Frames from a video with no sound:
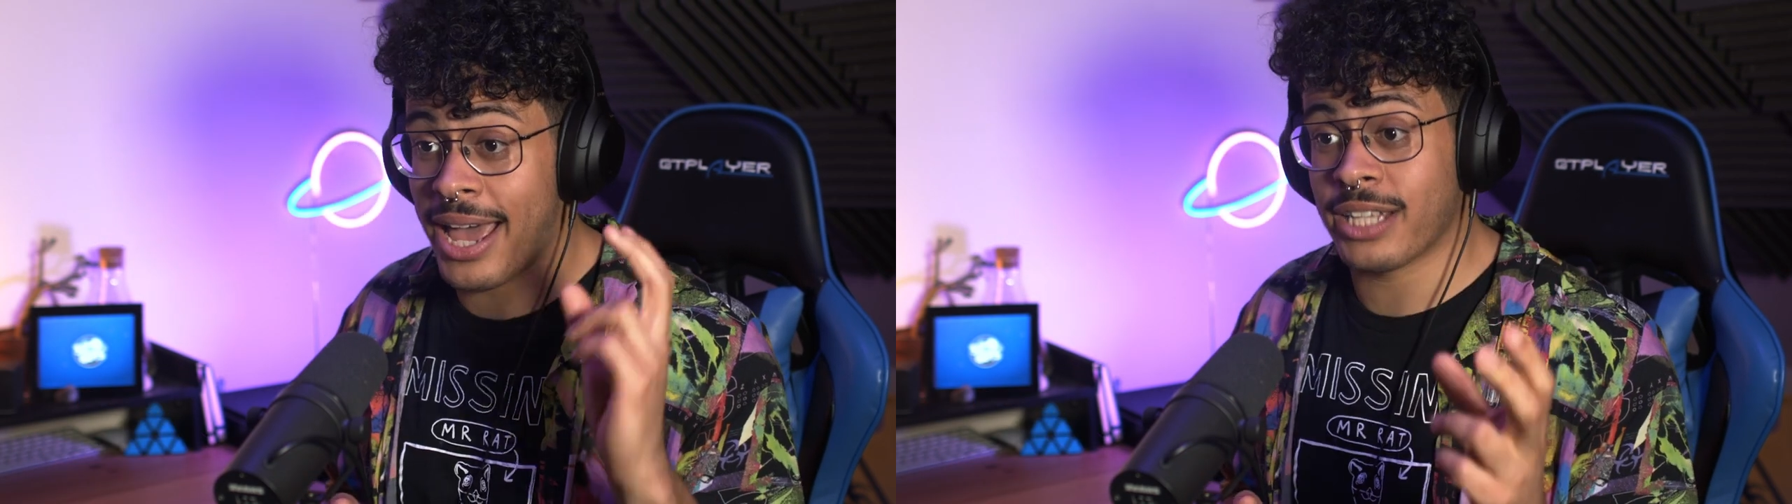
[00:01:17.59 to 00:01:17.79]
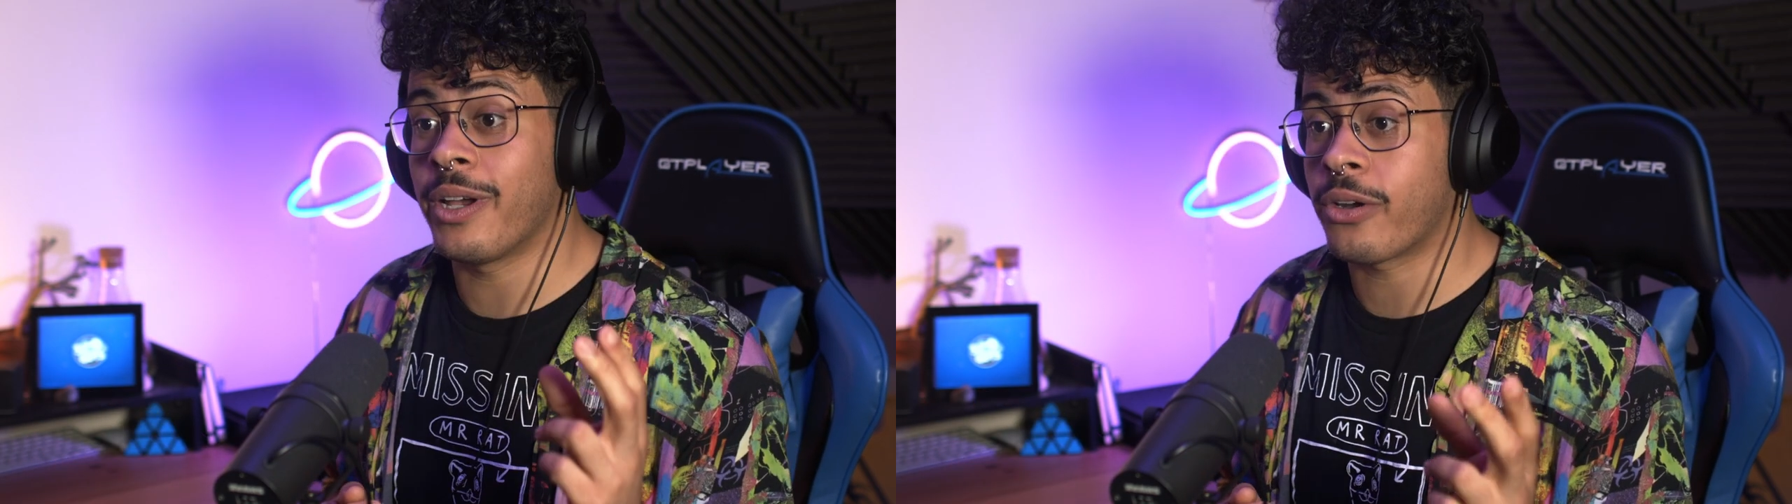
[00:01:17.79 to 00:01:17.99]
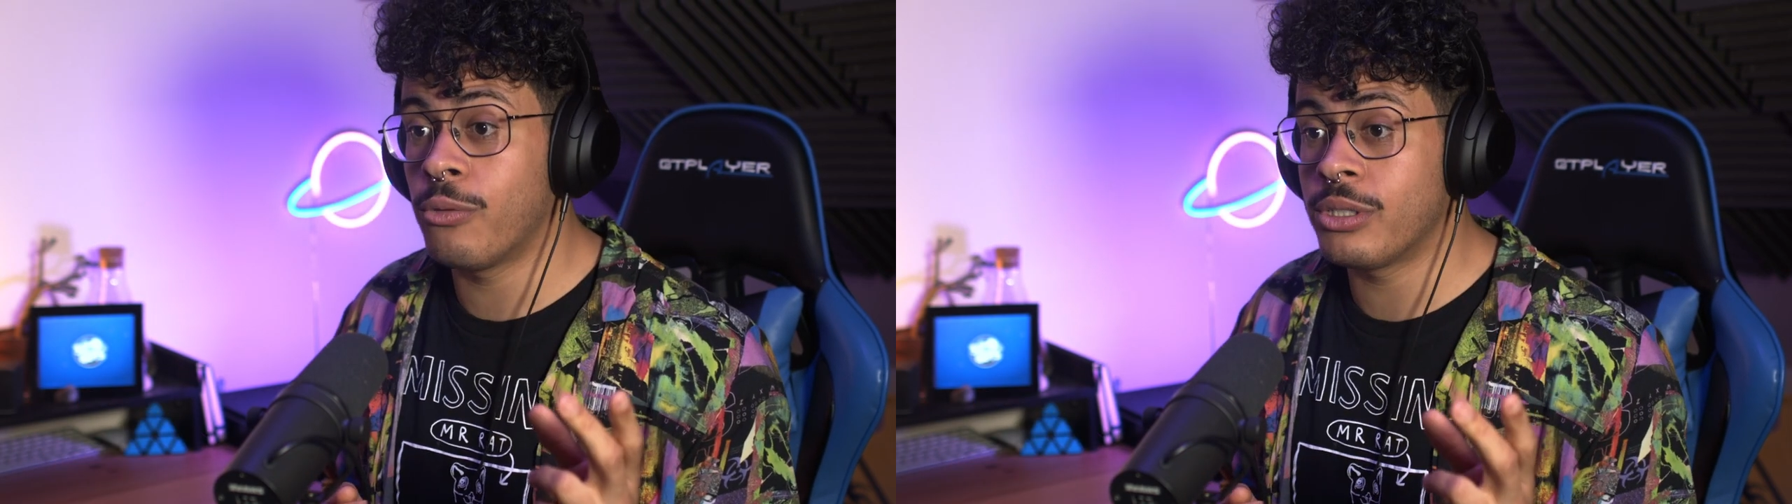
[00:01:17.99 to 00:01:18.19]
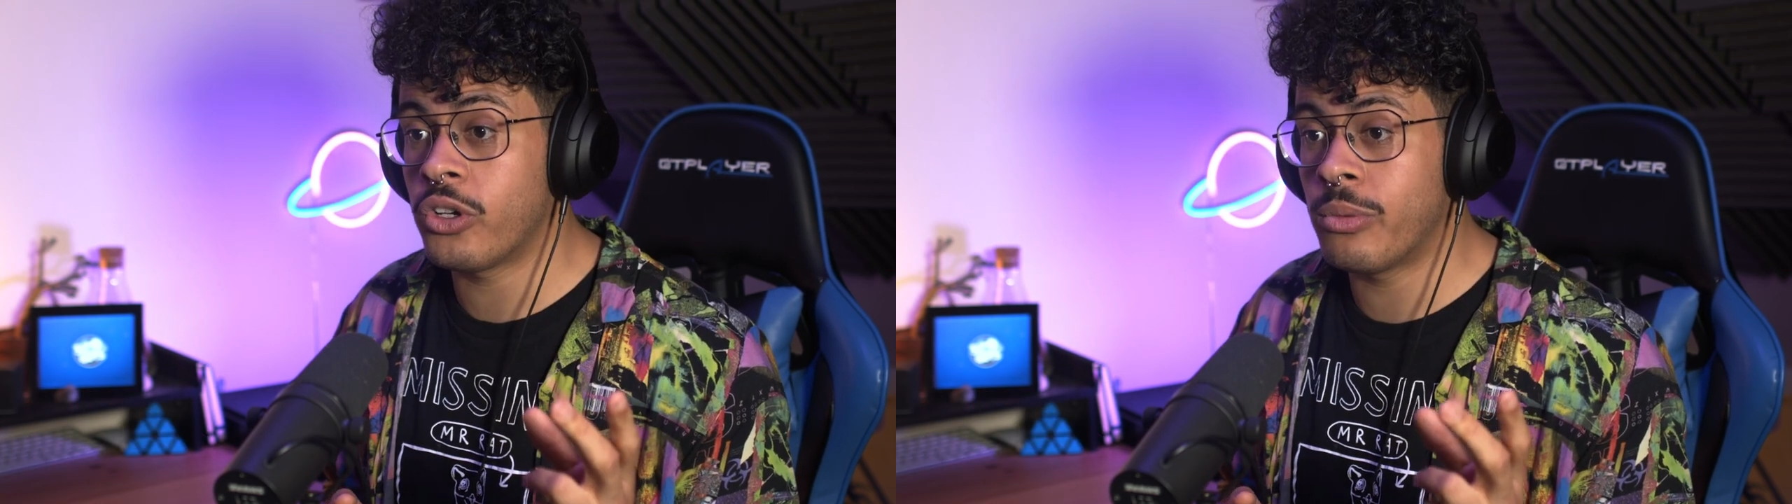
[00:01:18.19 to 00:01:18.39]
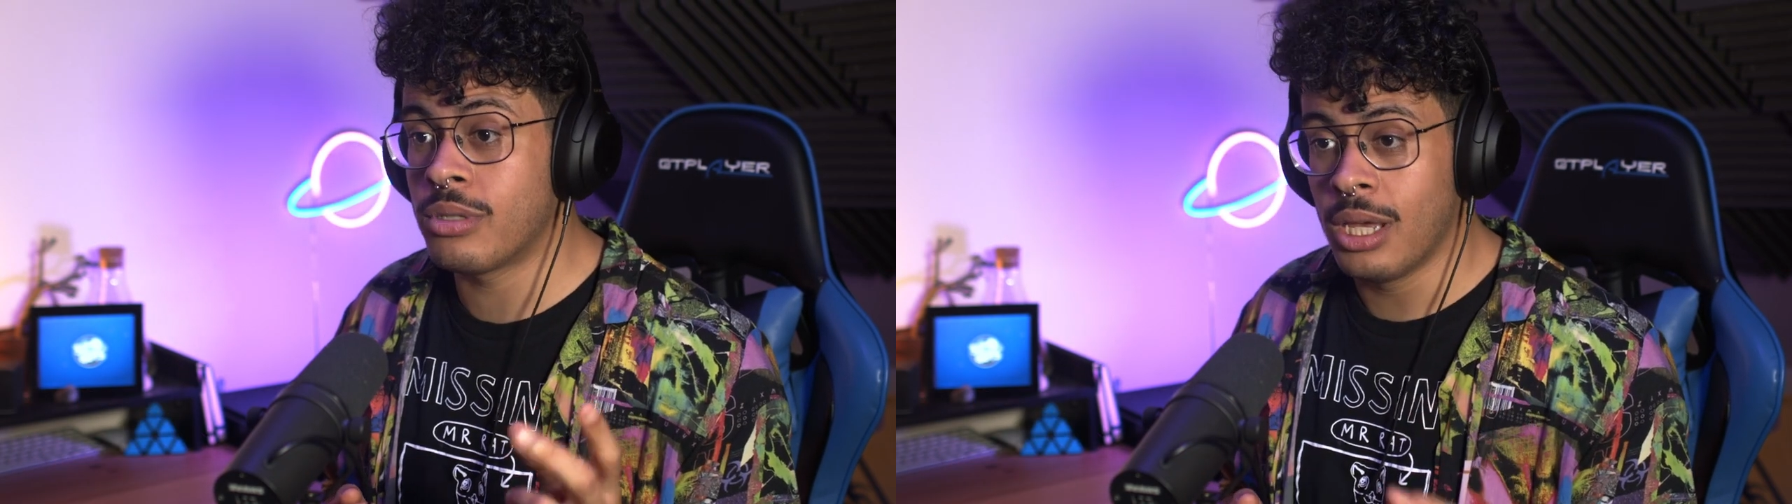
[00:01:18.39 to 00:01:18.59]
of XY
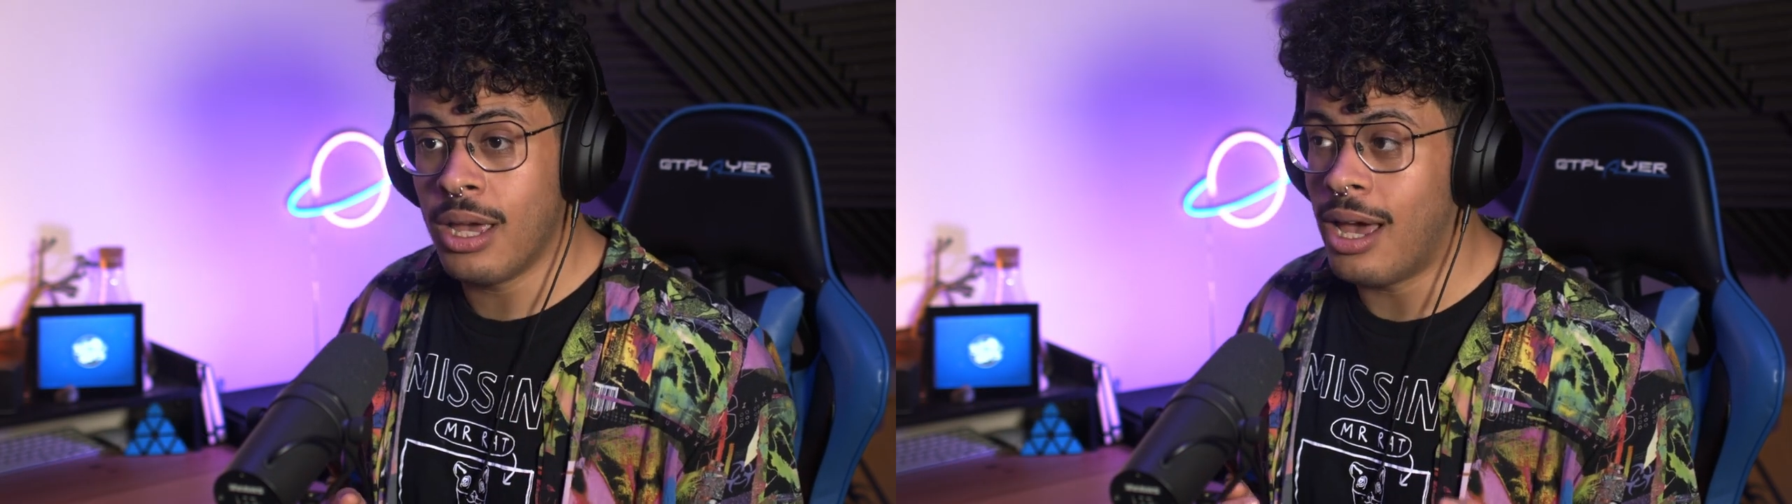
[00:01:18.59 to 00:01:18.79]
chromosomes